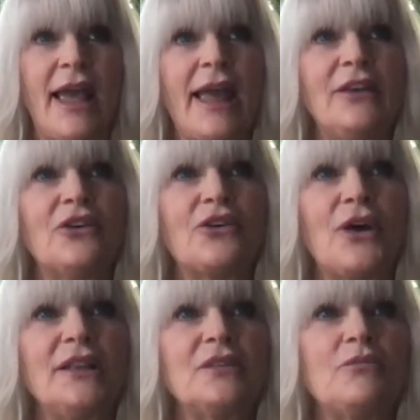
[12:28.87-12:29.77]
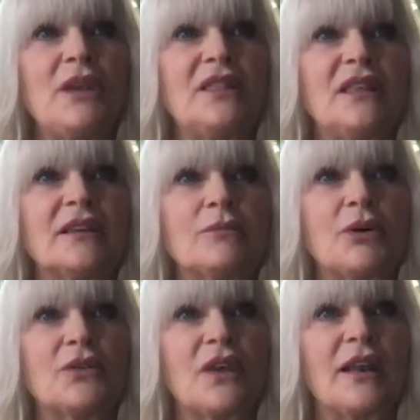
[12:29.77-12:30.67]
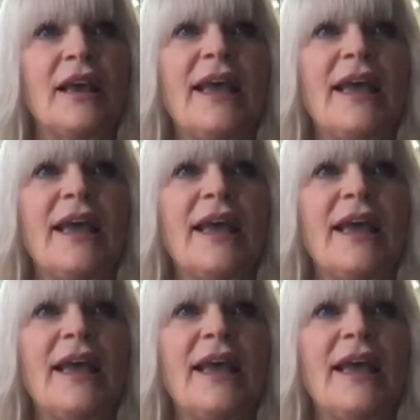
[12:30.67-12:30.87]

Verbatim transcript: and you're going to meet this person